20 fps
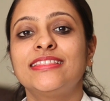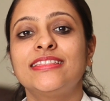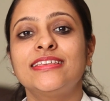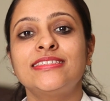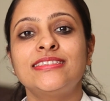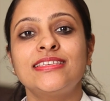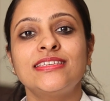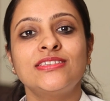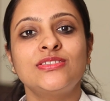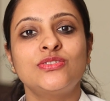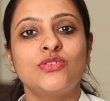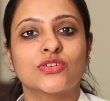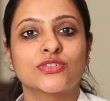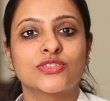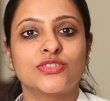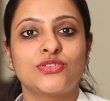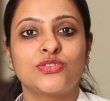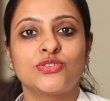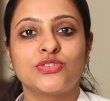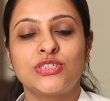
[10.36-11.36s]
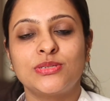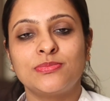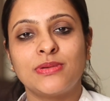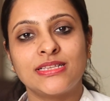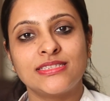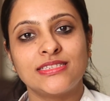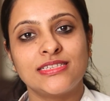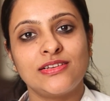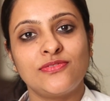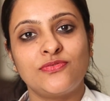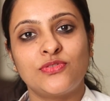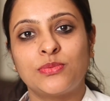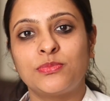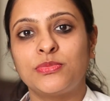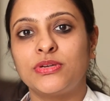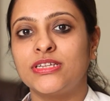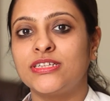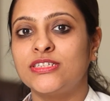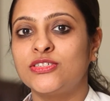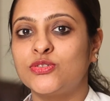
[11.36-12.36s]
this is Dr. Suchi Bansal from
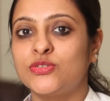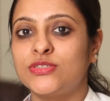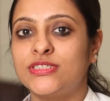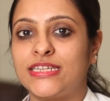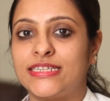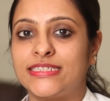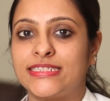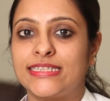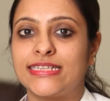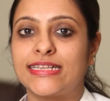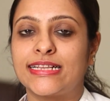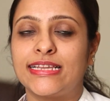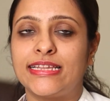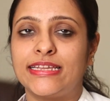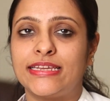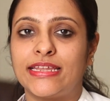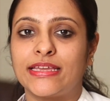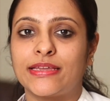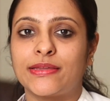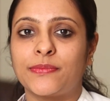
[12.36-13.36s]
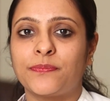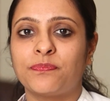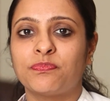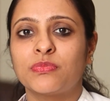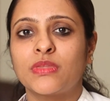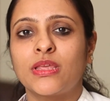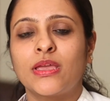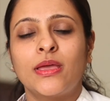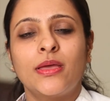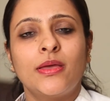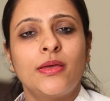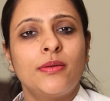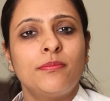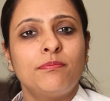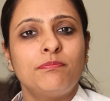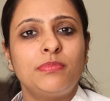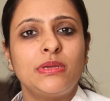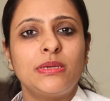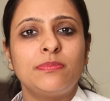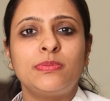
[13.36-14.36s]
Realtooth Dental Clinic.
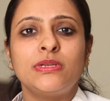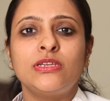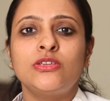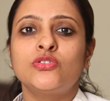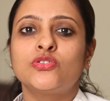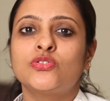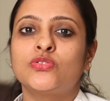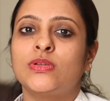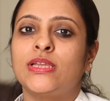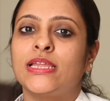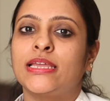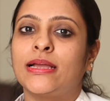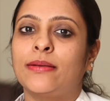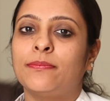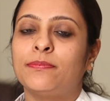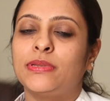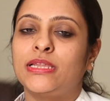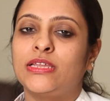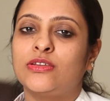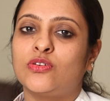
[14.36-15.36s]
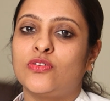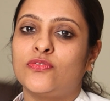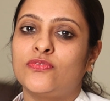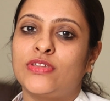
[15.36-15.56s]
People usually complain of